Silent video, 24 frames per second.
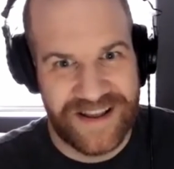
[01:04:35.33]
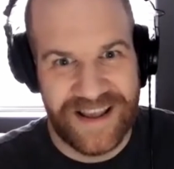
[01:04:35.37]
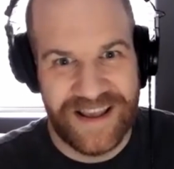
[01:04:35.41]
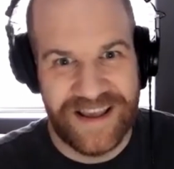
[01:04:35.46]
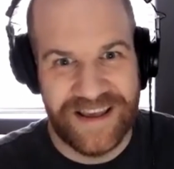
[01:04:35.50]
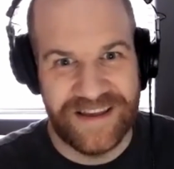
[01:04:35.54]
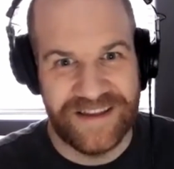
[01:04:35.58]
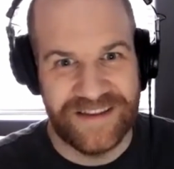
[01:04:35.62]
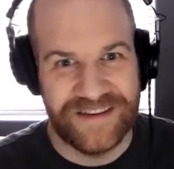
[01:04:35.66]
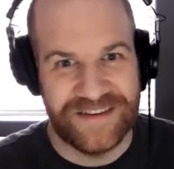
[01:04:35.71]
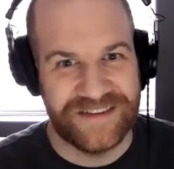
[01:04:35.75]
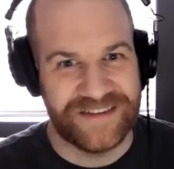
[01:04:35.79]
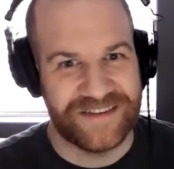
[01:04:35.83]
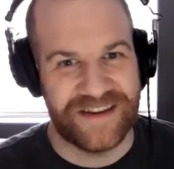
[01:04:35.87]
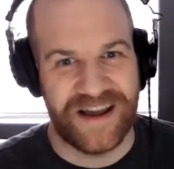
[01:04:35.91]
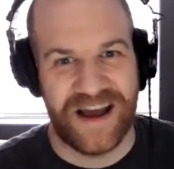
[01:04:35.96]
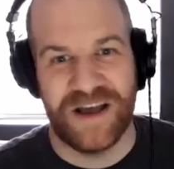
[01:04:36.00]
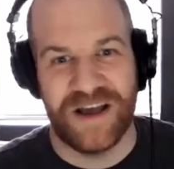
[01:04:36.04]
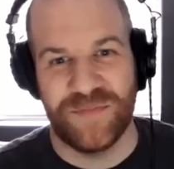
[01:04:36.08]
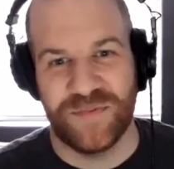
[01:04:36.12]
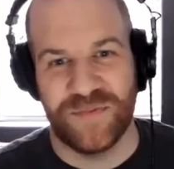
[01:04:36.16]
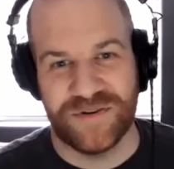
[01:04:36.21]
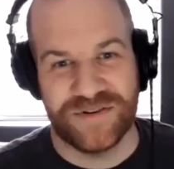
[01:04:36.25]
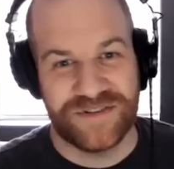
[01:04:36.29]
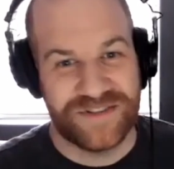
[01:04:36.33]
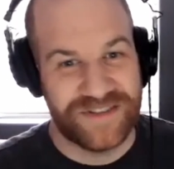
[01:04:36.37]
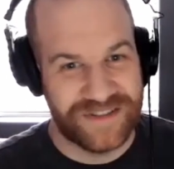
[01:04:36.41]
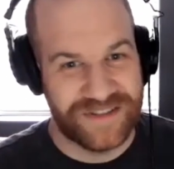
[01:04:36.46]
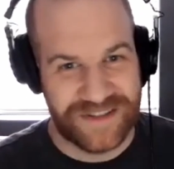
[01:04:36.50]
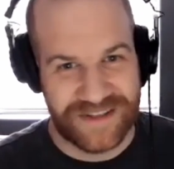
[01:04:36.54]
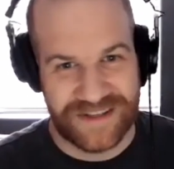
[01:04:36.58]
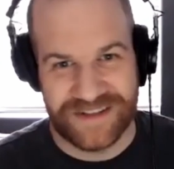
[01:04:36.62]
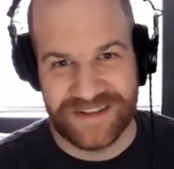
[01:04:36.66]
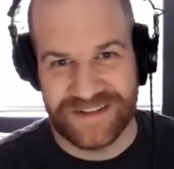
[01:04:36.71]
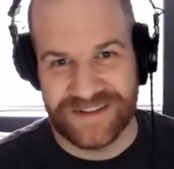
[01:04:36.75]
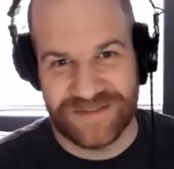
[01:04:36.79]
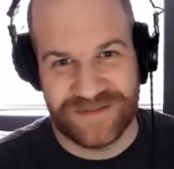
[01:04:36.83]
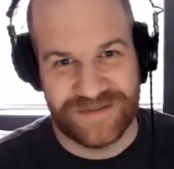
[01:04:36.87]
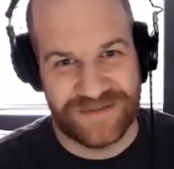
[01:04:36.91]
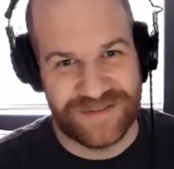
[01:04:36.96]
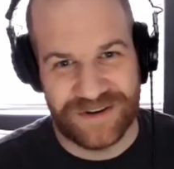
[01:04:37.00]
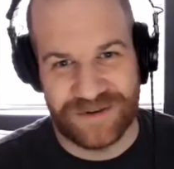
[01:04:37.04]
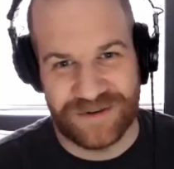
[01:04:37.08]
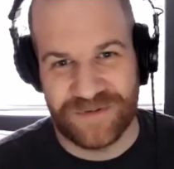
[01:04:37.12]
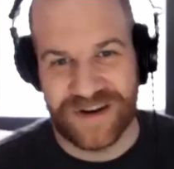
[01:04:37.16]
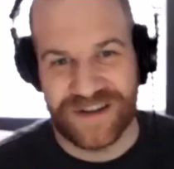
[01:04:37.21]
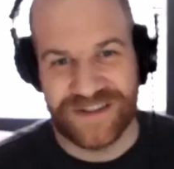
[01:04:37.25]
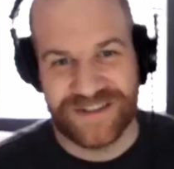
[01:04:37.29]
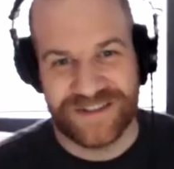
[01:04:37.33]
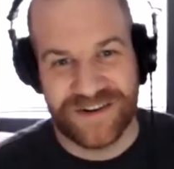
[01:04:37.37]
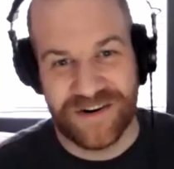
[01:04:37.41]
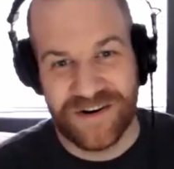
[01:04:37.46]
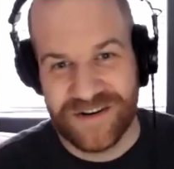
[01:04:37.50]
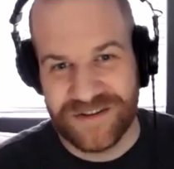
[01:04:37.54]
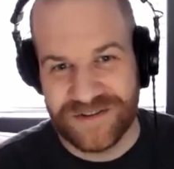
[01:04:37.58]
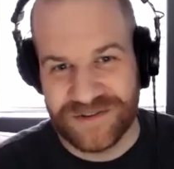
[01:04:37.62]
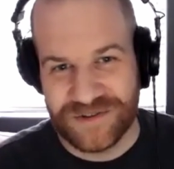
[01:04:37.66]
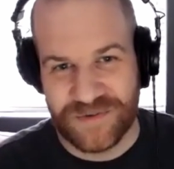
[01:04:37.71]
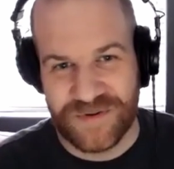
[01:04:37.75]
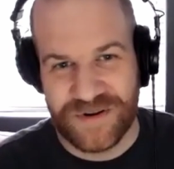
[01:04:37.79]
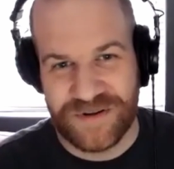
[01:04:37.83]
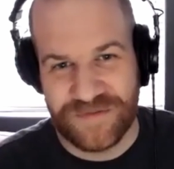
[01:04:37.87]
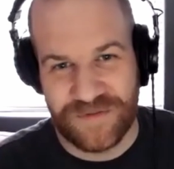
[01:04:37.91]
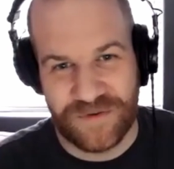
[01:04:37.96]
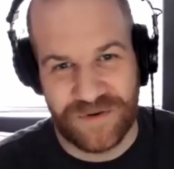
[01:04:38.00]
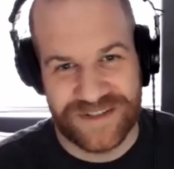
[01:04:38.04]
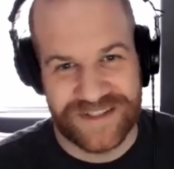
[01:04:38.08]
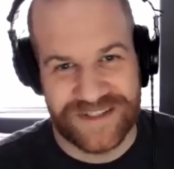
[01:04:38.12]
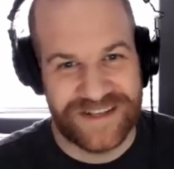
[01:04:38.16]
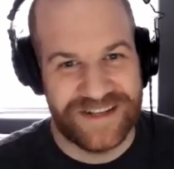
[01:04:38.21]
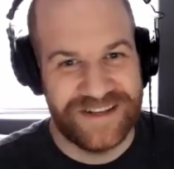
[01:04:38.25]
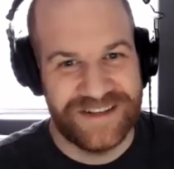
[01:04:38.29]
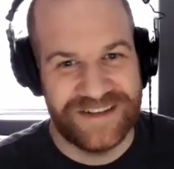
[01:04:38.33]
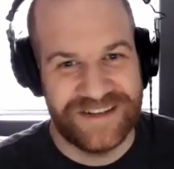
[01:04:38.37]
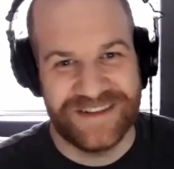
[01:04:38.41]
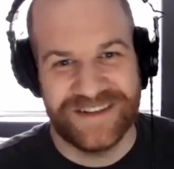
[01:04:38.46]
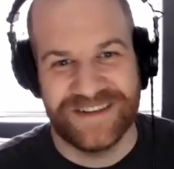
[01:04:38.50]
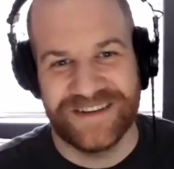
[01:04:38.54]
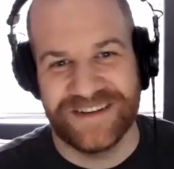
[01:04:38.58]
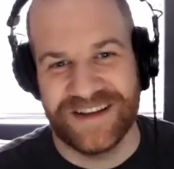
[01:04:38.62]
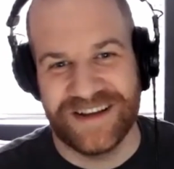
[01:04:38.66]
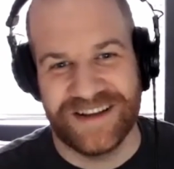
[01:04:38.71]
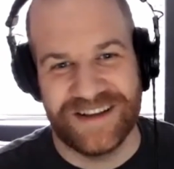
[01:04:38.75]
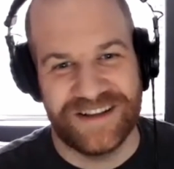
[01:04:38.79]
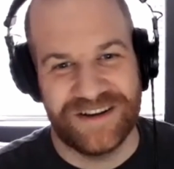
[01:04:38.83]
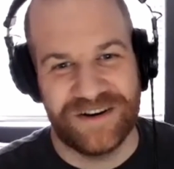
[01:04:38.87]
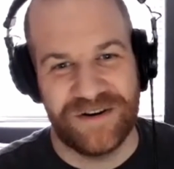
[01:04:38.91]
And I personally, when I started in 2014, and,